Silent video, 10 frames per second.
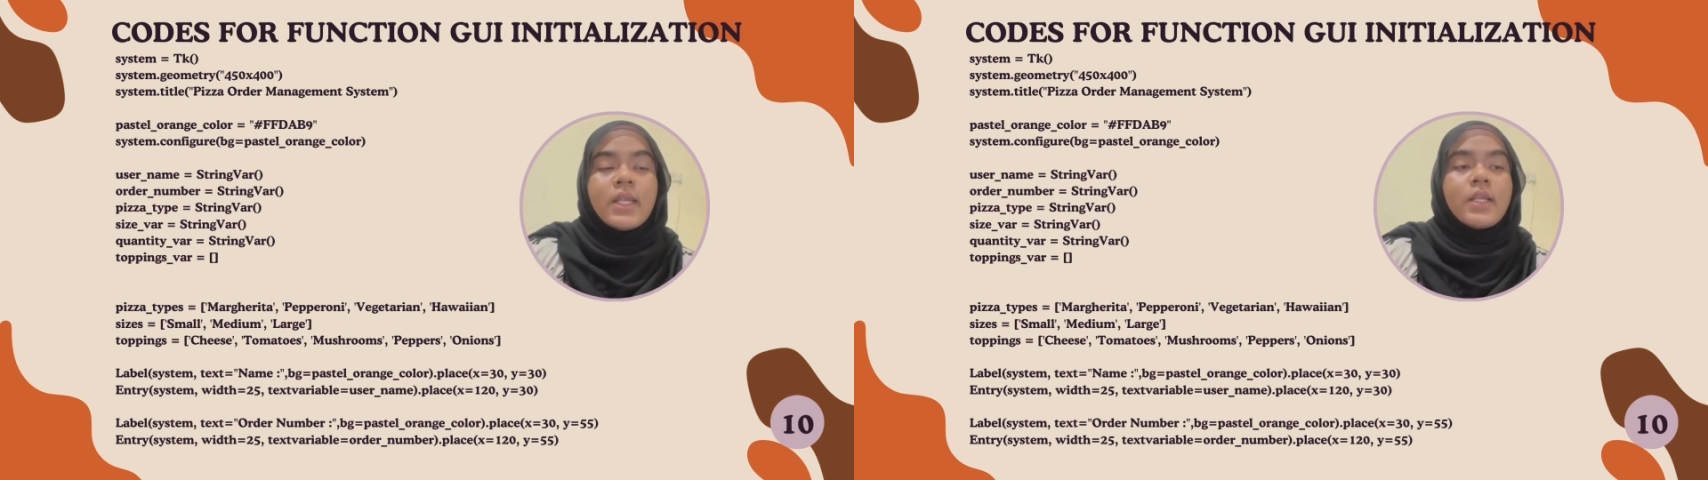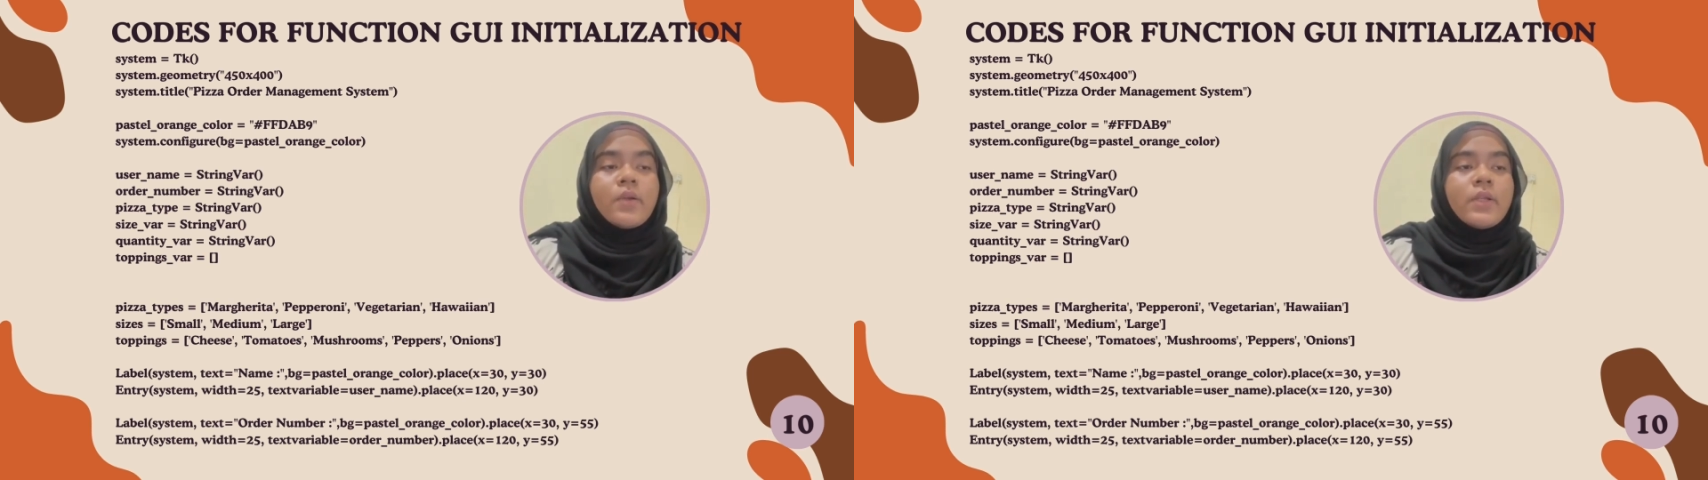
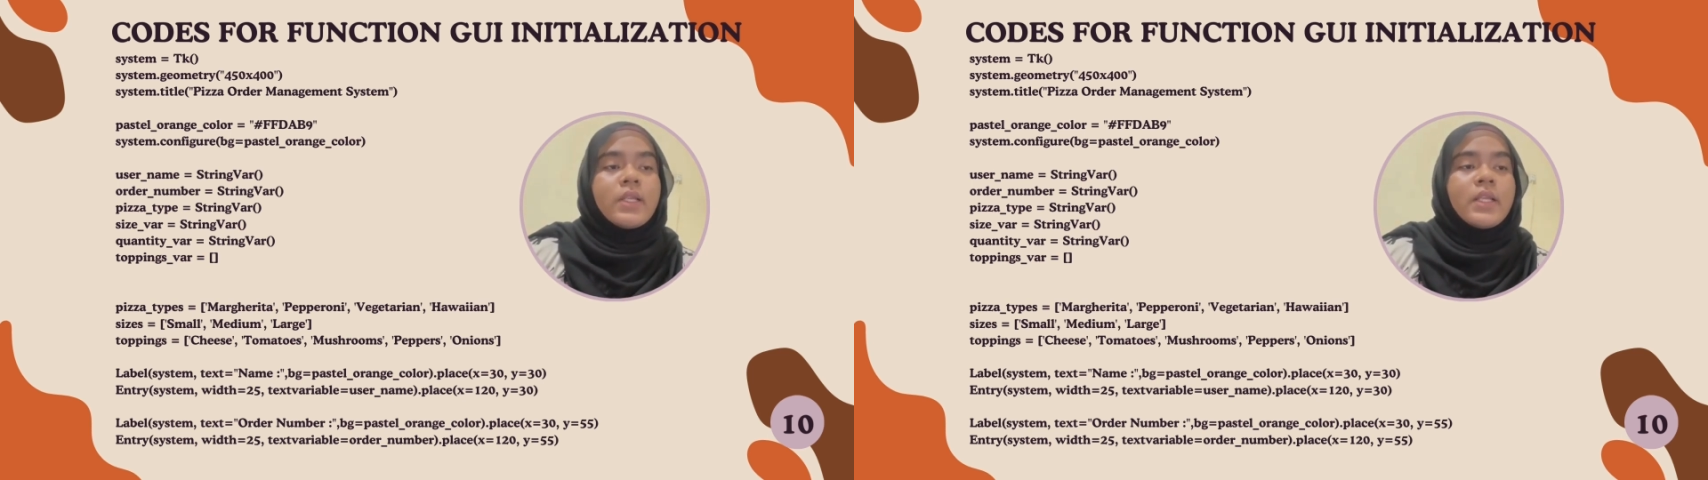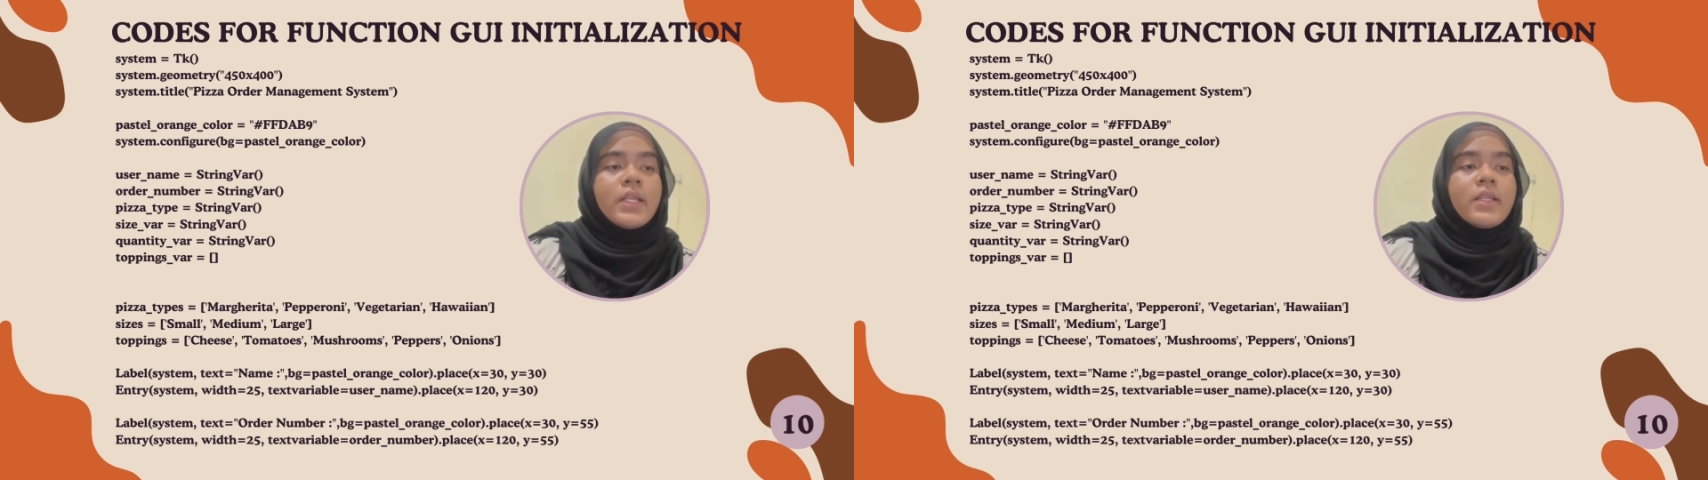at
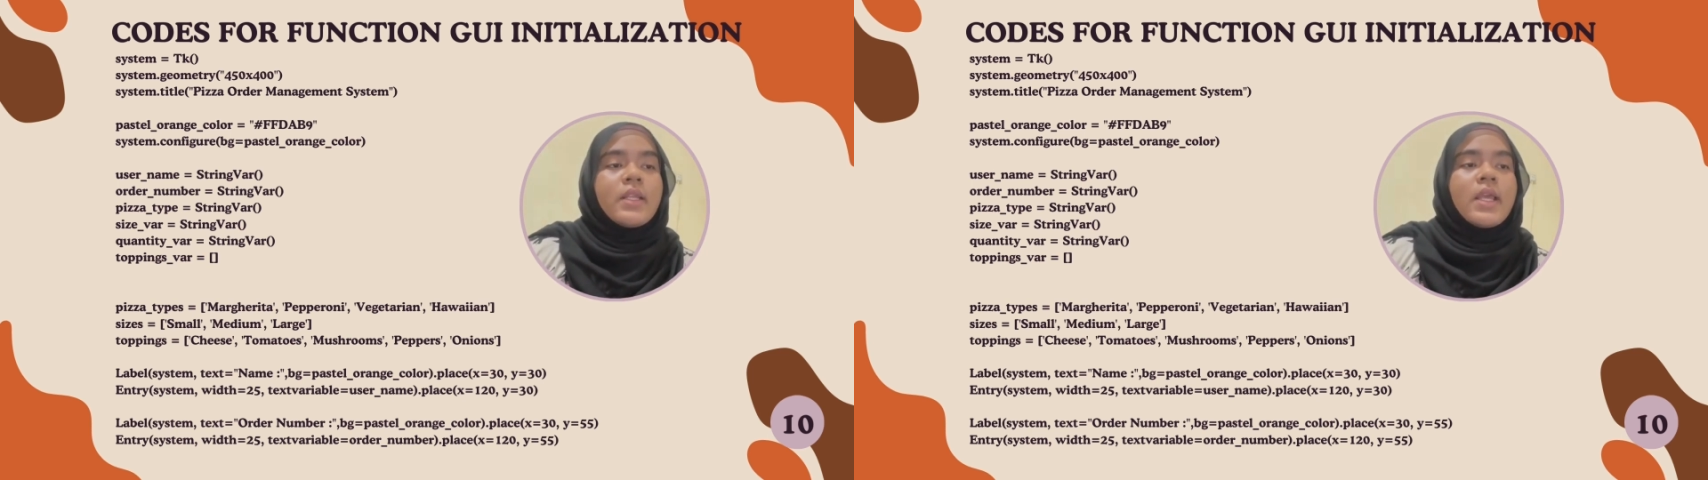coordinate